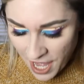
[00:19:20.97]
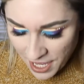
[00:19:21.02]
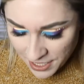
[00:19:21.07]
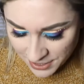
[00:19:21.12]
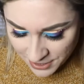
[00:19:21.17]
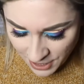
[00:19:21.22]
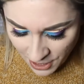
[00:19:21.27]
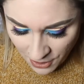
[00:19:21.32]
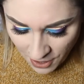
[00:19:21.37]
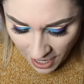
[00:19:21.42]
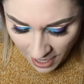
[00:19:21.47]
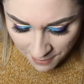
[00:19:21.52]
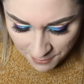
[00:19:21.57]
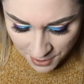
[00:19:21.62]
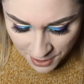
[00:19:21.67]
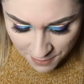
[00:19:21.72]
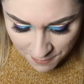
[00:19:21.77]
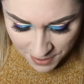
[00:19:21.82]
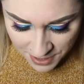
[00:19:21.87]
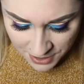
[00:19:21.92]
So I'm
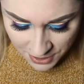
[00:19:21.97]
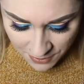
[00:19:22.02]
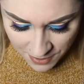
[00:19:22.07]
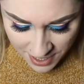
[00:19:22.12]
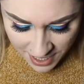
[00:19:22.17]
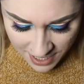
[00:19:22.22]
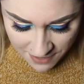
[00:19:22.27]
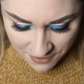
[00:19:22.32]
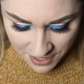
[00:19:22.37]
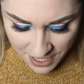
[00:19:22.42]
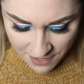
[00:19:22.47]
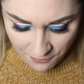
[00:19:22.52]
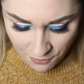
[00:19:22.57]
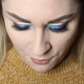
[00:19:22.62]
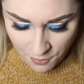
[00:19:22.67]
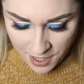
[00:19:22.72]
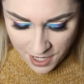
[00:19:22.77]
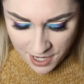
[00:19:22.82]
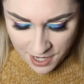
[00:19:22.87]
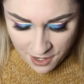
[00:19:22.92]
gonna be doing a
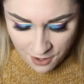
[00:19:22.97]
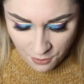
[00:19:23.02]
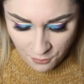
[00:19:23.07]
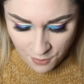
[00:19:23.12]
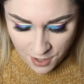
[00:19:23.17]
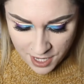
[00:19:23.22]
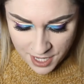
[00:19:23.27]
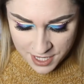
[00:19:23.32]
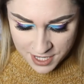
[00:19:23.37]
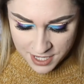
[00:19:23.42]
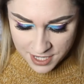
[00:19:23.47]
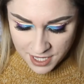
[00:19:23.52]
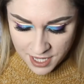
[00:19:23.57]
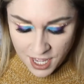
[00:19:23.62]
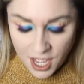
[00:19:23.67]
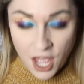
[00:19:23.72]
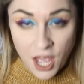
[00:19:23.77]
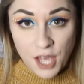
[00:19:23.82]
giveaway with